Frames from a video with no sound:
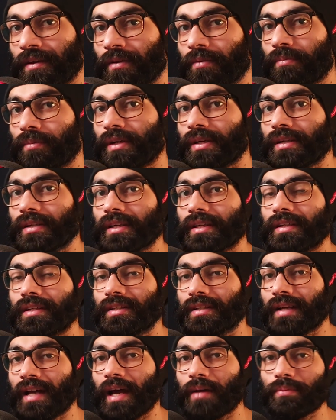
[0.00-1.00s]
But it
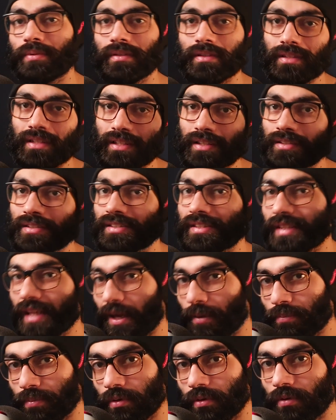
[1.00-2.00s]
didn't happen in a
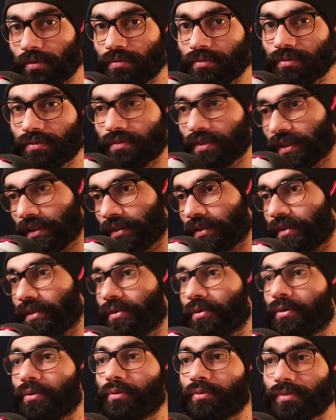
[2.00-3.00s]
snap of a finger
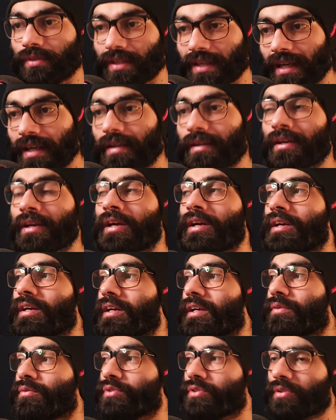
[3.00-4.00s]
or overnight.
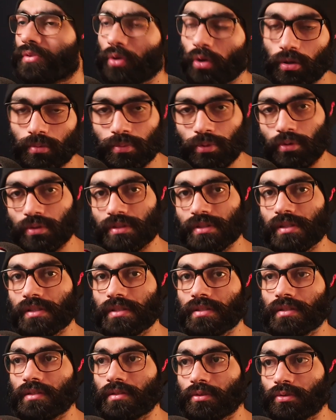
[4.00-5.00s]
It was a long
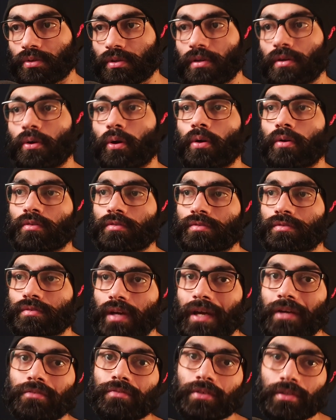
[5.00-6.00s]
process, and it took a lot of
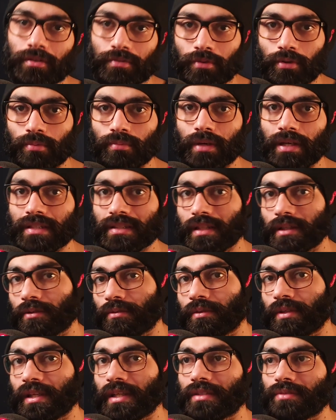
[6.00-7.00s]
effort from my side
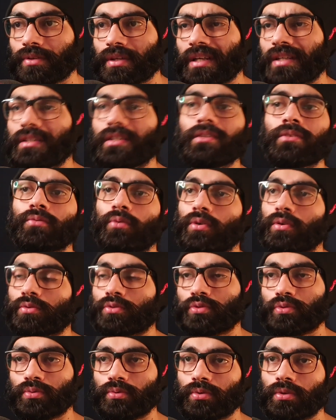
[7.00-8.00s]
on days where I didn't want to
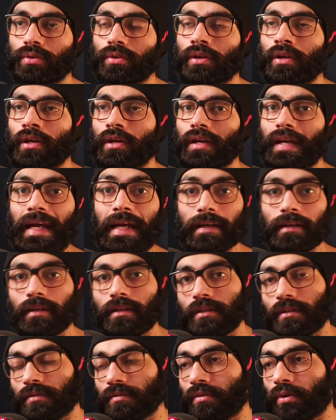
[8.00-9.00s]
shoot or
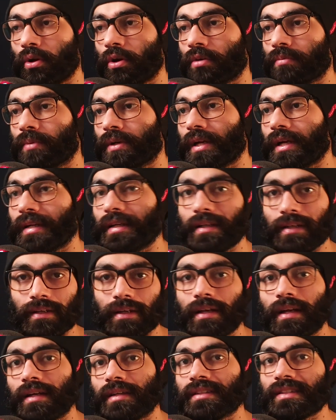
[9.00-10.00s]
edit the vlog, but I did,
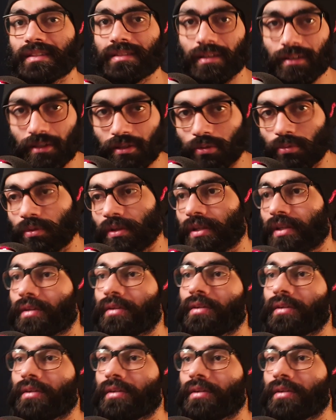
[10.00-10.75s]
and I stuck to it, and